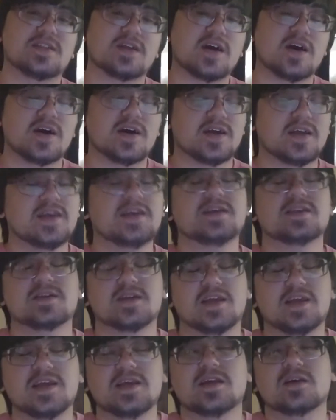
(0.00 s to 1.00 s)

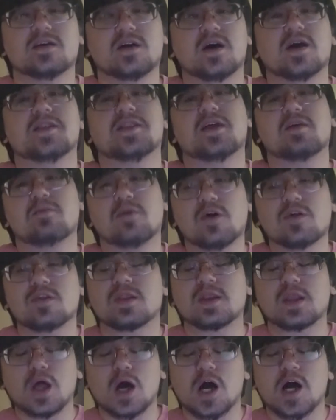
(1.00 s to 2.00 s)
They both
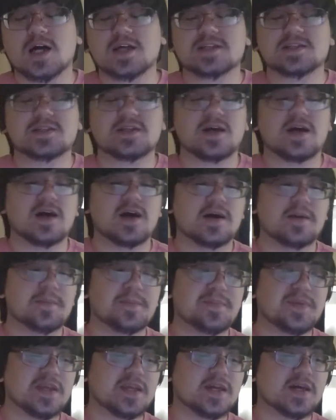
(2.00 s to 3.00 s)
lost
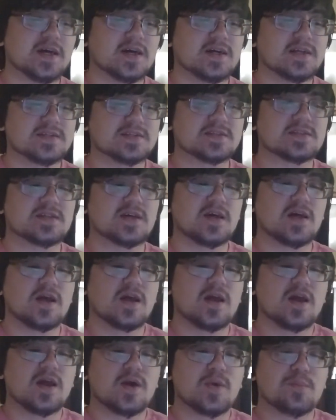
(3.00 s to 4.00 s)
because
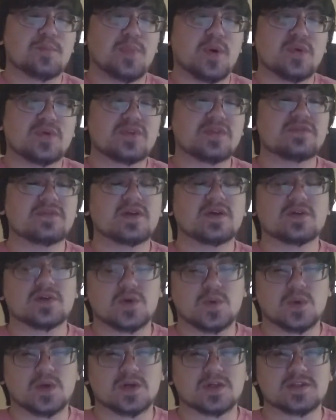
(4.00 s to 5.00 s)
both of their
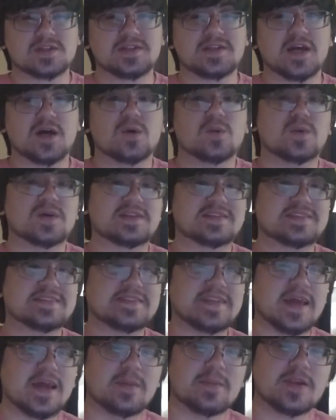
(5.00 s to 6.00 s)
quirks dealt with
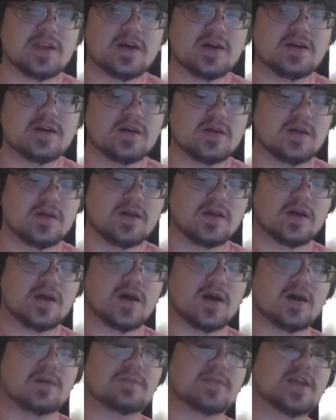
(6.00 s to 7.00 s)
stamina.
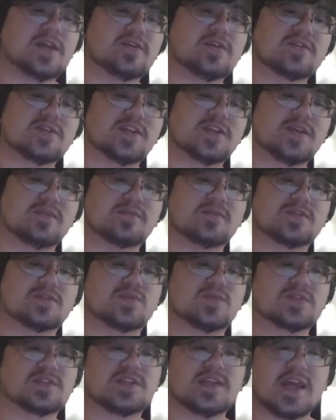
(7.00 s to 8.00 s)
Kirishima's
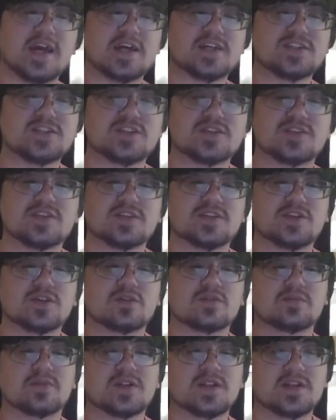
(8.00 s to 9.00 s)
was, yeah, sure, the
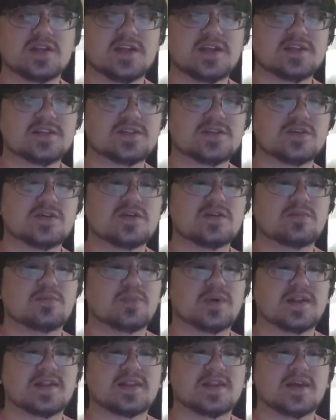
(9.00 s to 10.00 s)
durability is good,
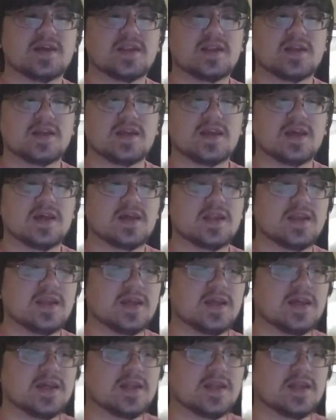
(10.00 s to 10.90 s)
but then again,